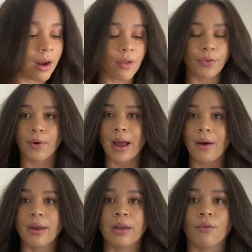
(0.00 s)
all
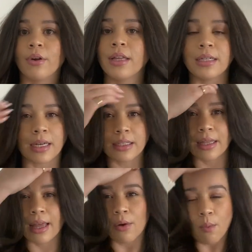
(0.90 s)
throughout and it really doesn't
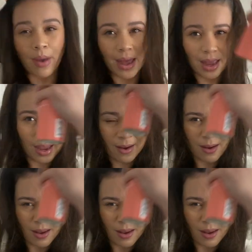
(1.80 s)
like weigh